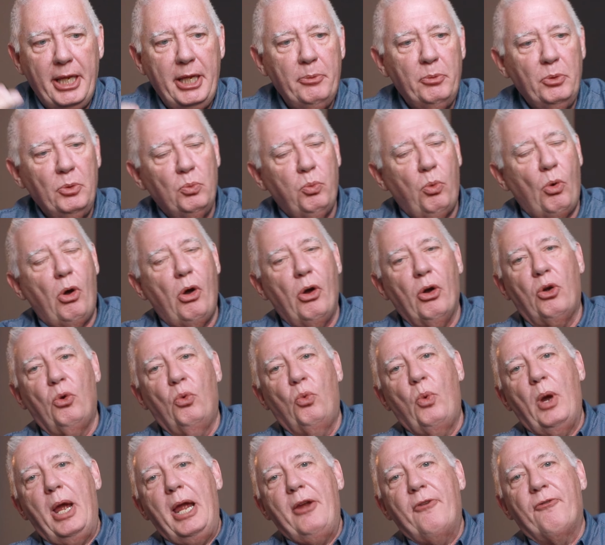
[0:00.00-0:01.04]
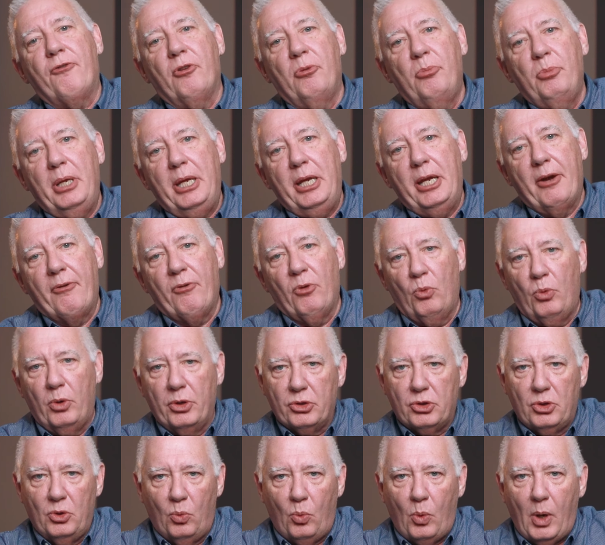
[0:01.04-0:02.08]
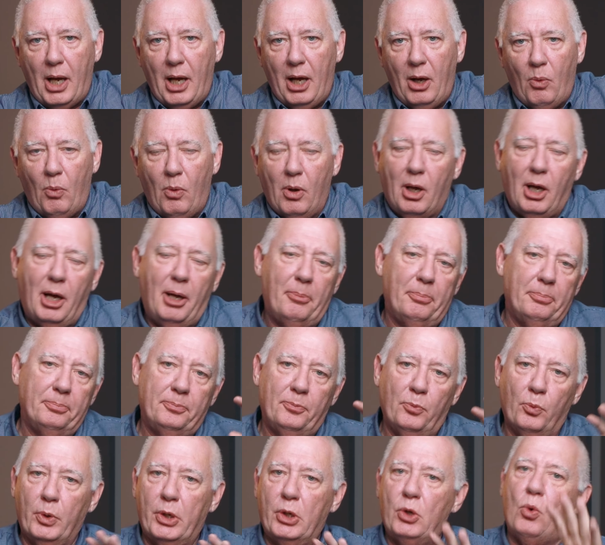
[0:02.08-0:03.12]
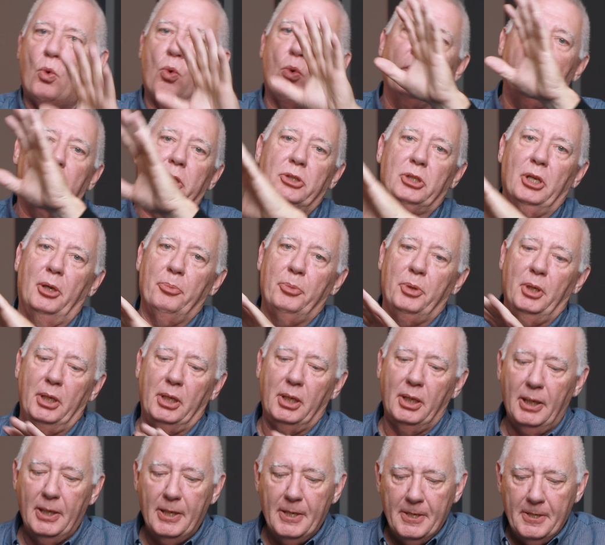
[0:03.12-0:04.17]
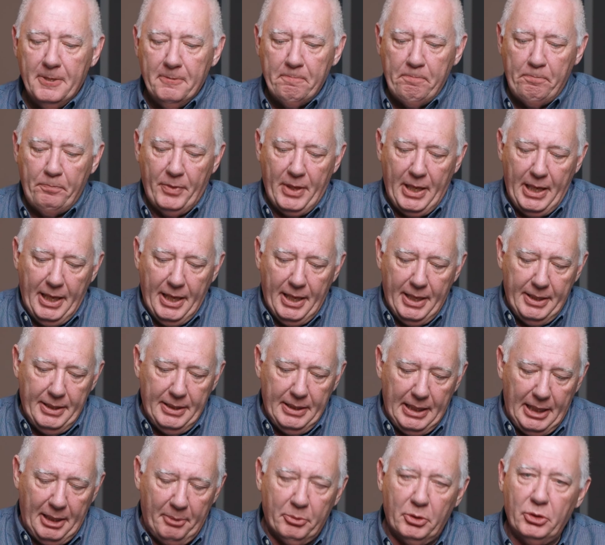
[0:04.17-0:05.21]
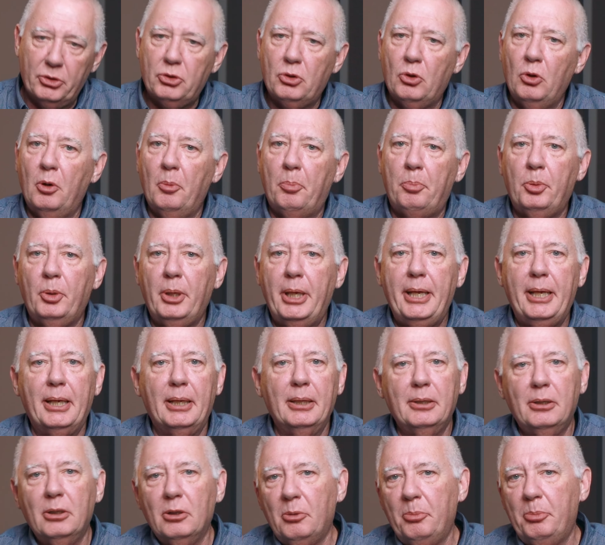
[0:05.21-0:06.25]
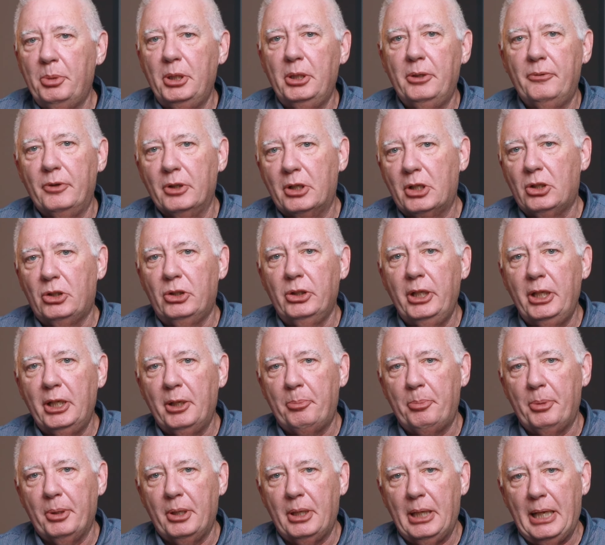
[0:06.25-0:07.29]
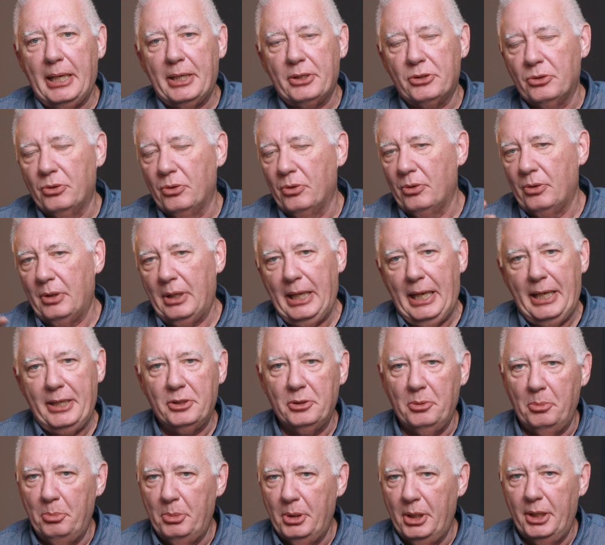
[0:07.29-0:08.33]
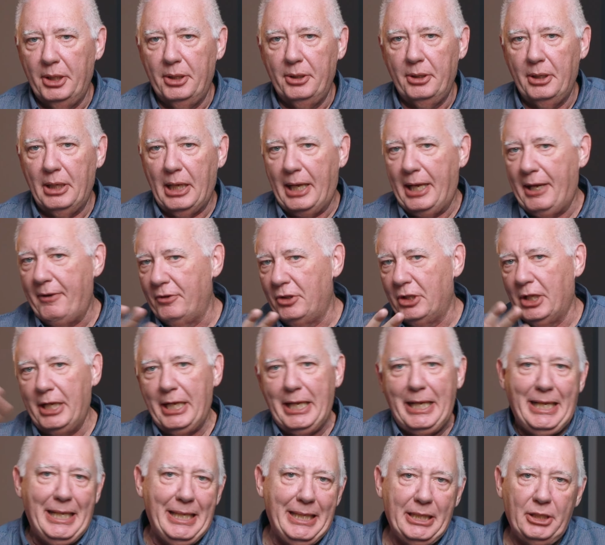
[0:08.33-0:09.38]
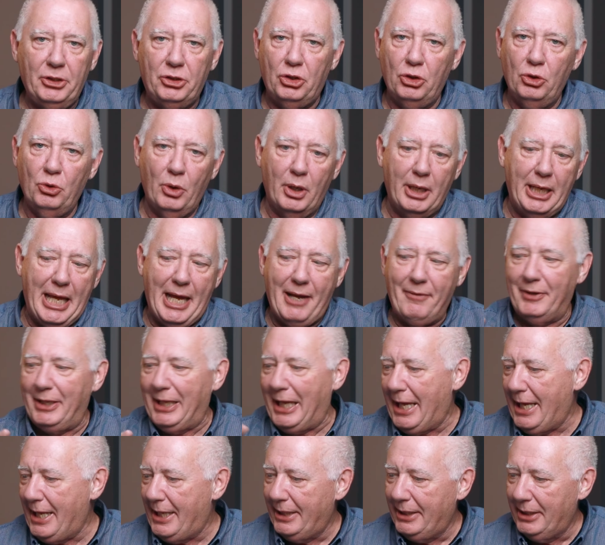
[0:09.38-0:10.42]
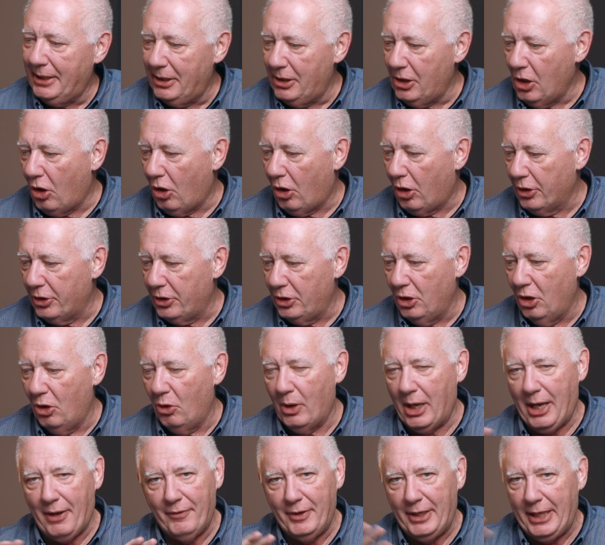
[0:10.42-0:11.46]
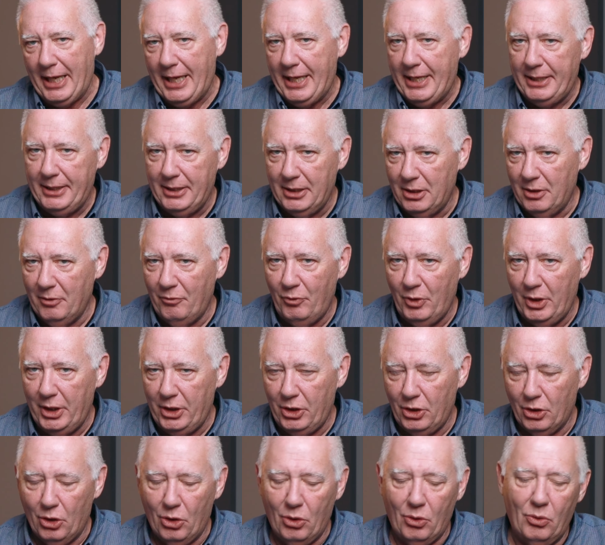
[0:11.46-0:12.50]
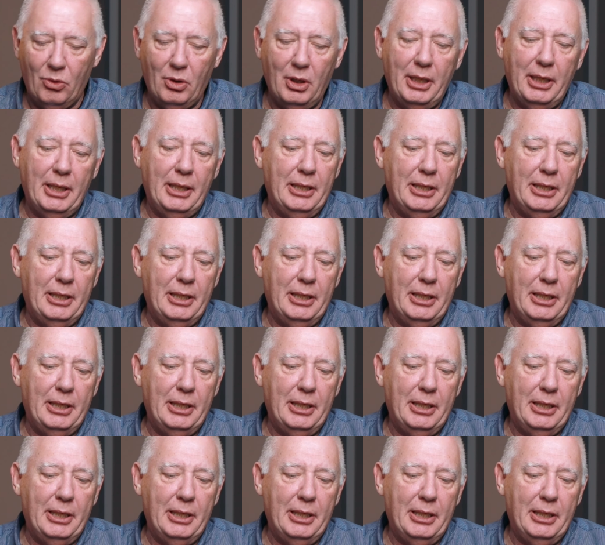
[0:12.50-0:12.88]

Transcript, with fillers: and he would walk away from me every once in a while I'm recording something. And I'm just going to play a little bit of a clip. It hasn't been, I haven't done anything to it. I haven't edited the audio. I haven't edited the video.